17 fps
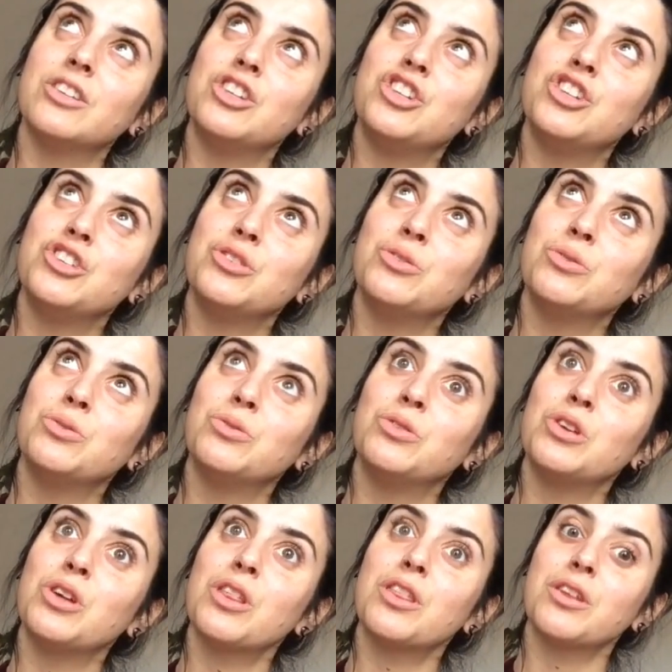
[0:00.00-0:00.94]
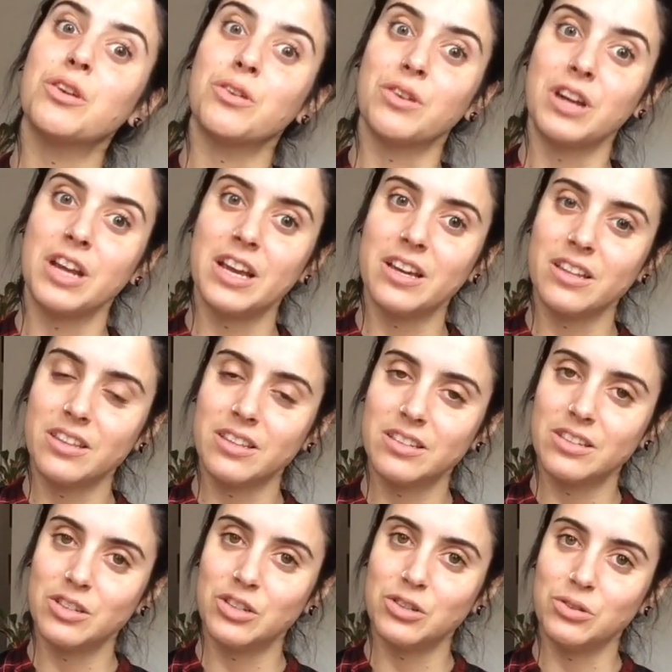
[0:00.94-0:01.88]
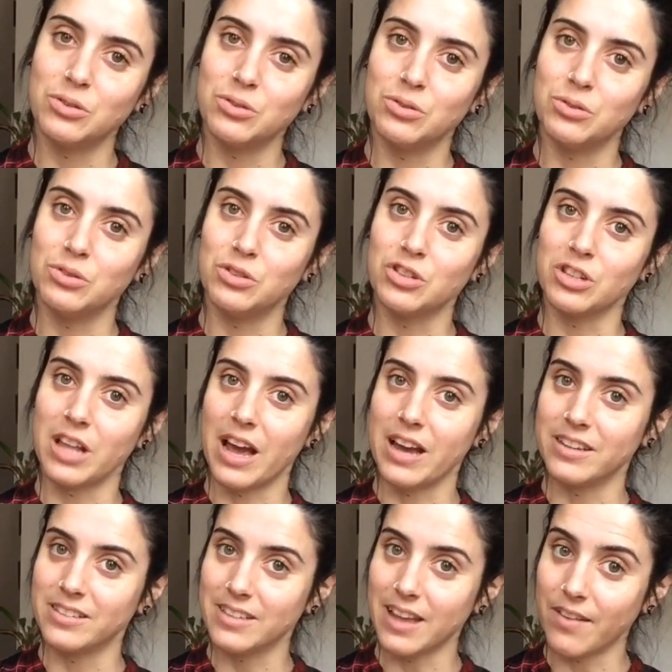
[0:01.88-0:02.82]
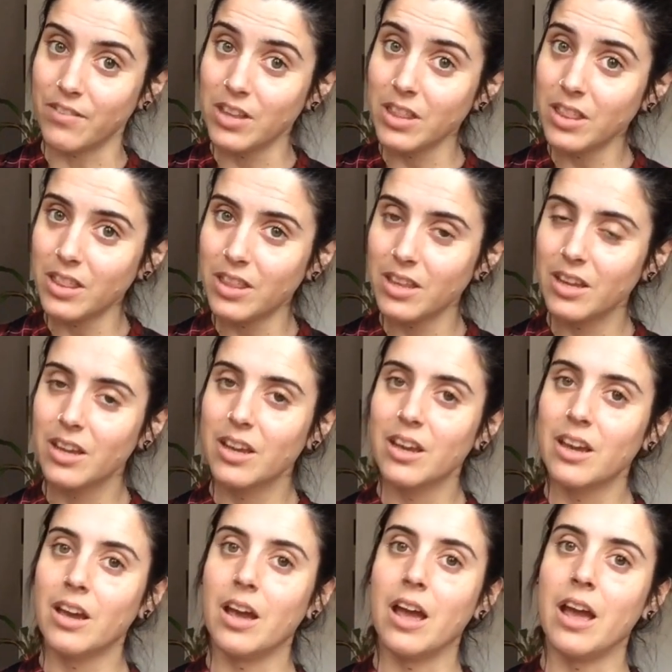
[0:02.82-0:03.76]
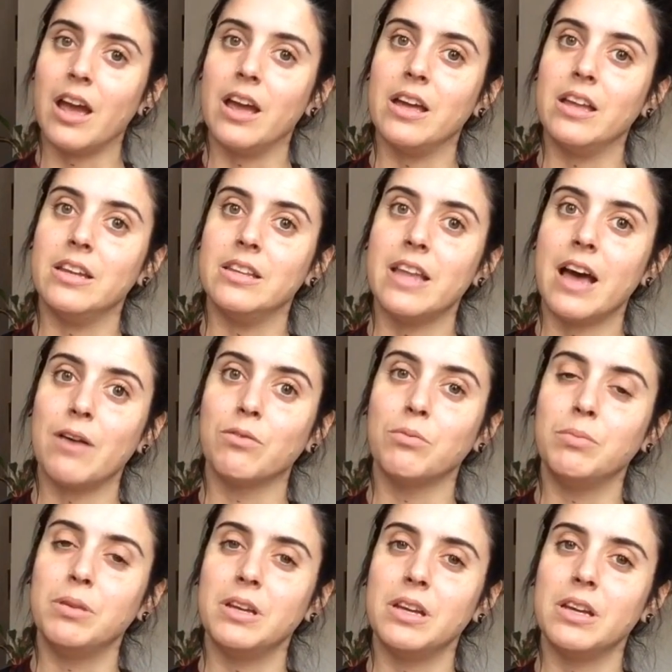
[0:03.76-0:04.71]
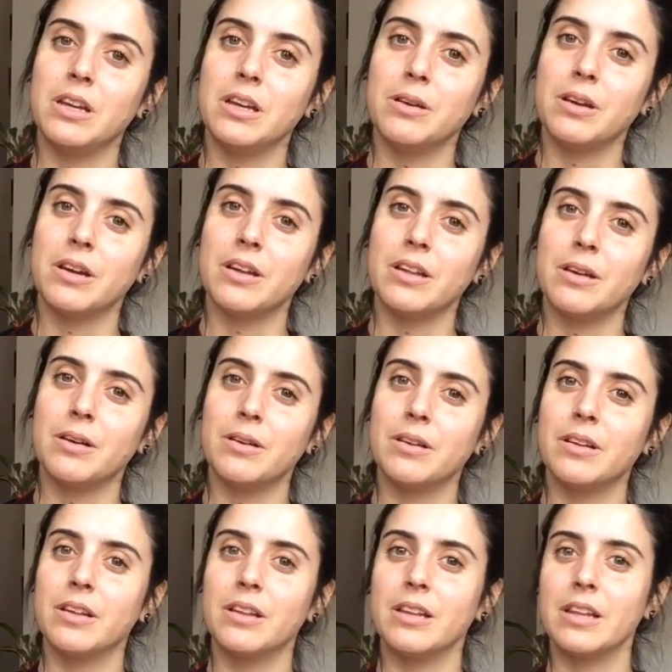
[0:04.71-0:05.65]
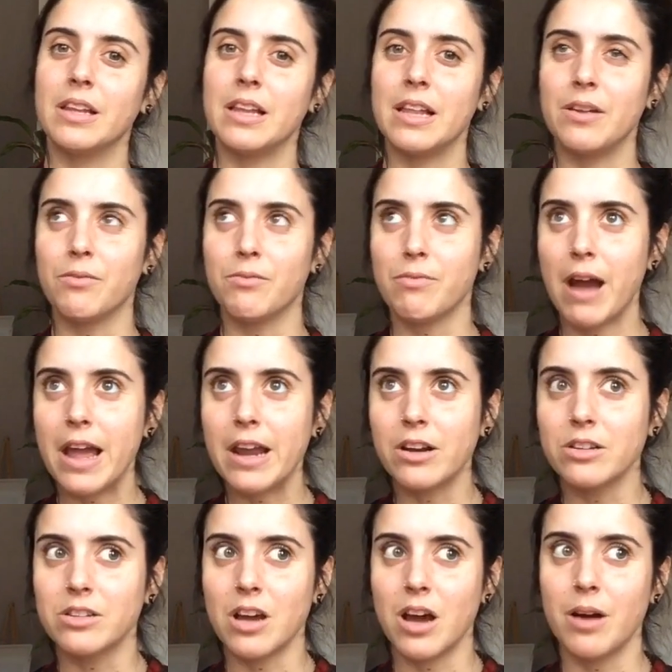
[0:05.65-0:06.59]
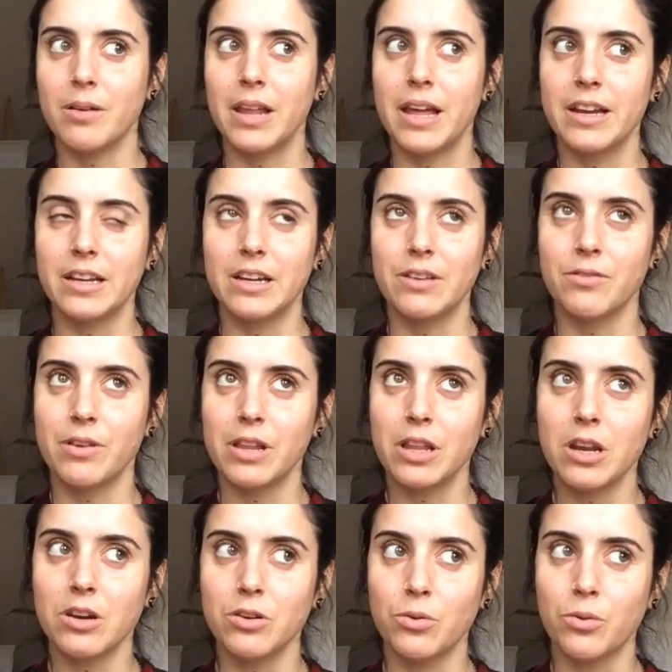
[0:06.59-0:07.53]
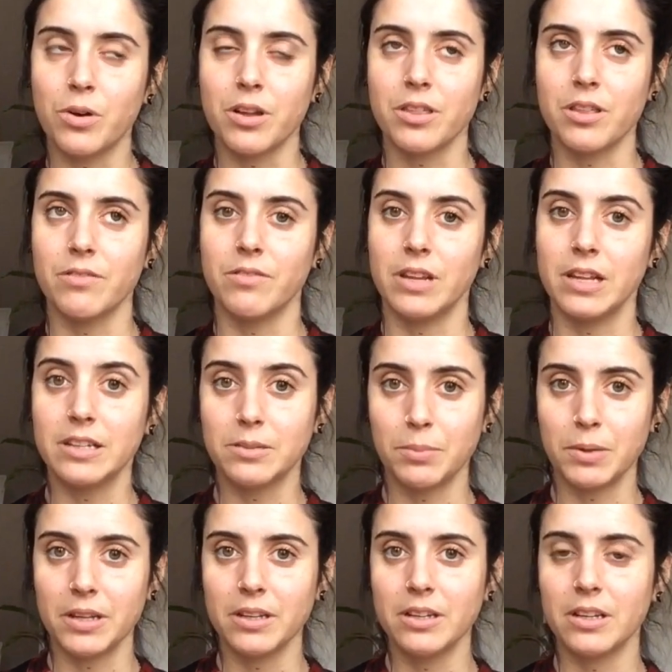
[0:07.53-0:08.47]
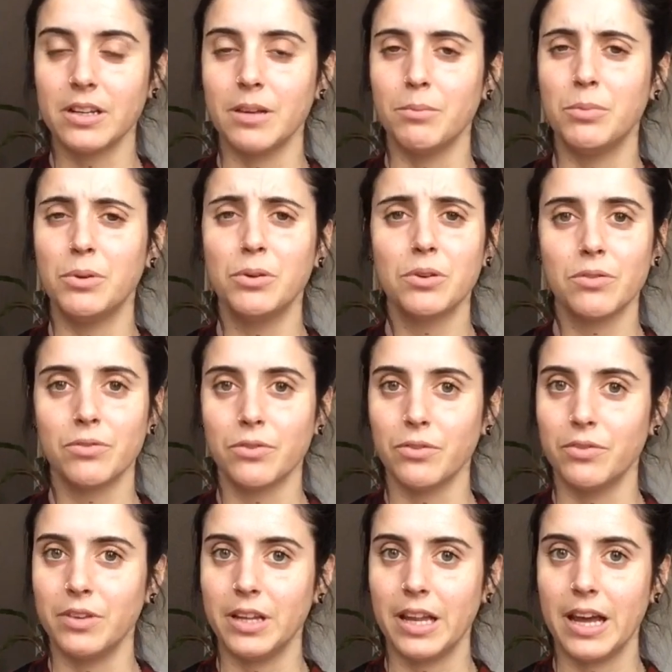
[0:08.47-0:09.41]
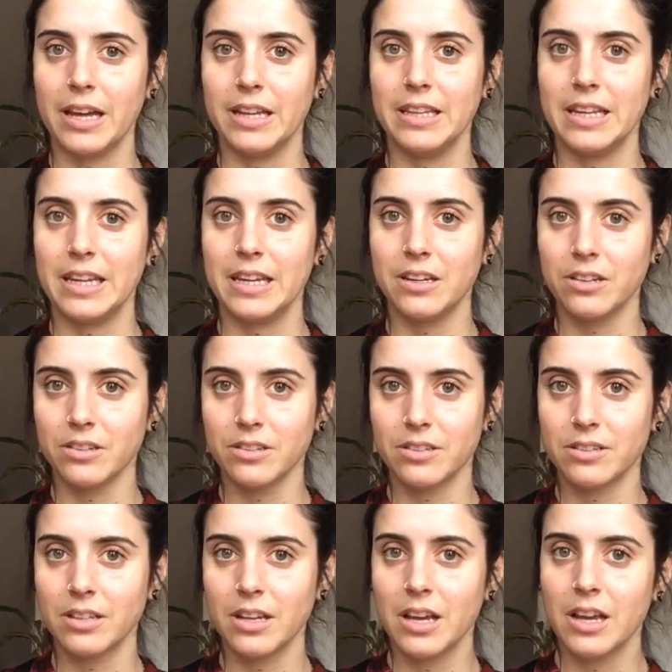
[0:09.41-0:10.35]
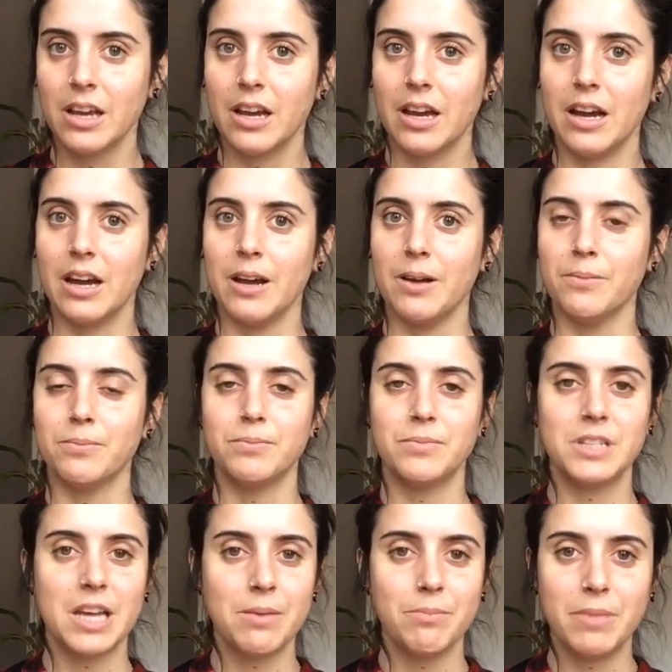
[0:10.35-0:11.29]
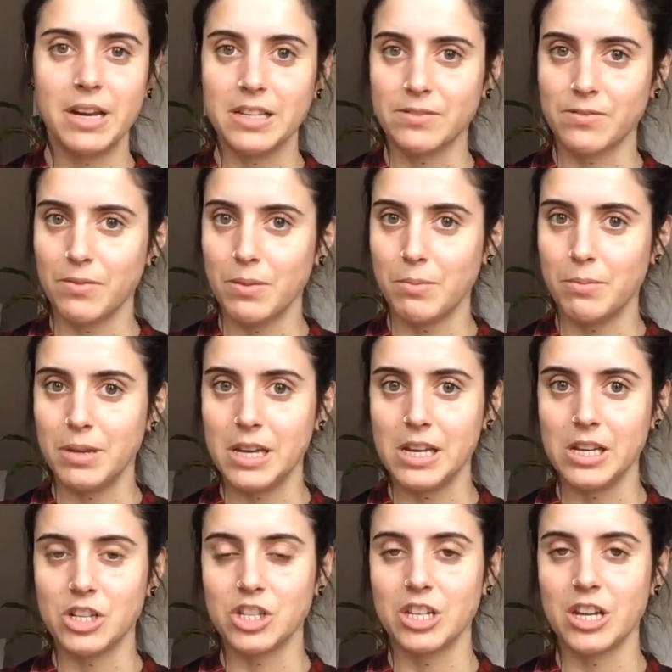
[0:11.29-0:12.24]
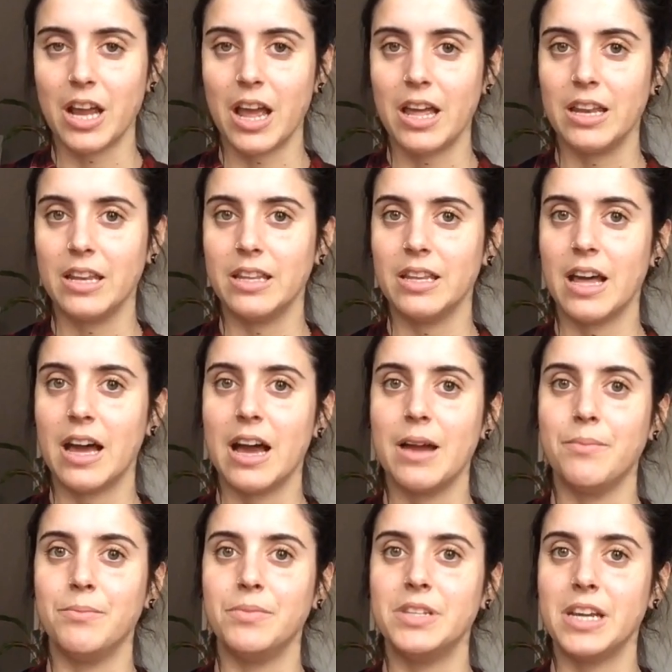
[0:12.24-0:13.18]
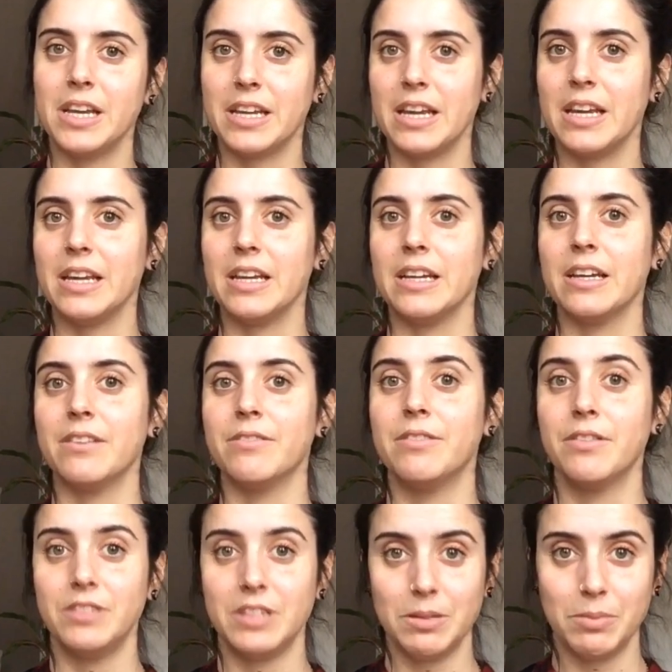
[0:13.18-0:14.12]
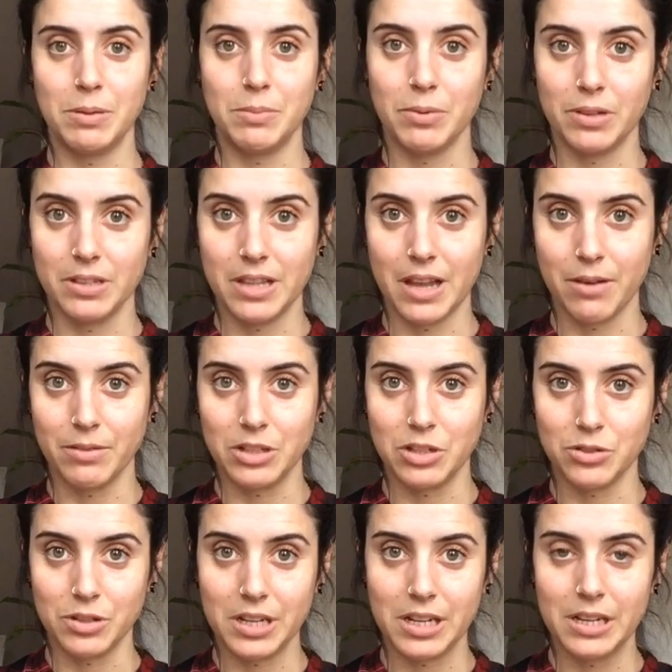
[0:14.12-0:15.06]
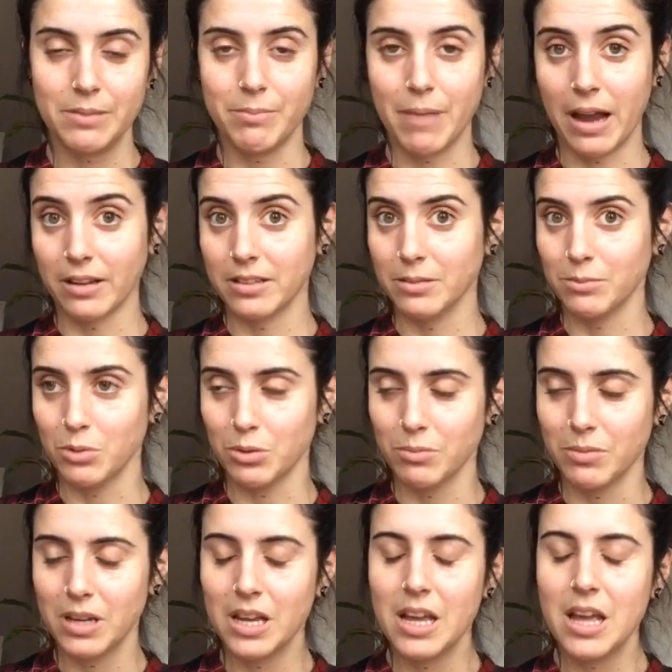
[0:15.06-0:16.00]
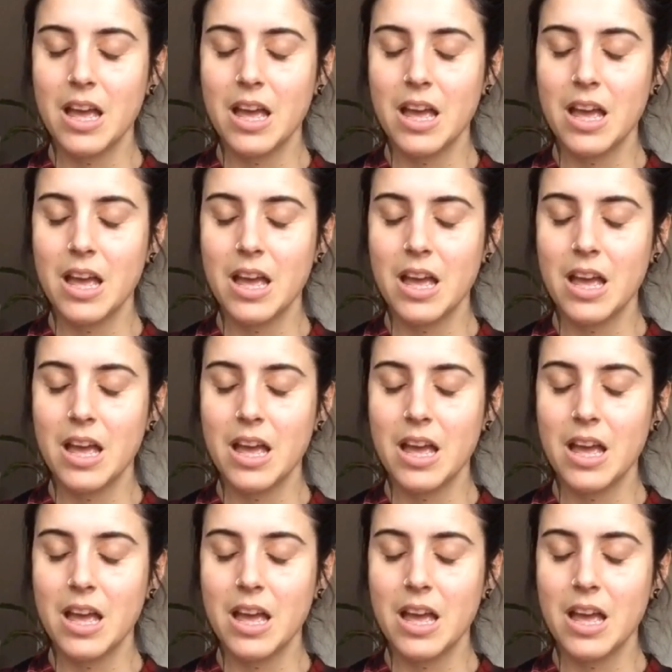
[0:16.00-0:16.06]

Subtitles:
June 30th to July 7th, and that will be right on top, like we're a little north of Lisbon, in a beautiful villa in the hills, 10 minutes from the beach, and I'm taking 15 people on that retreat maximum.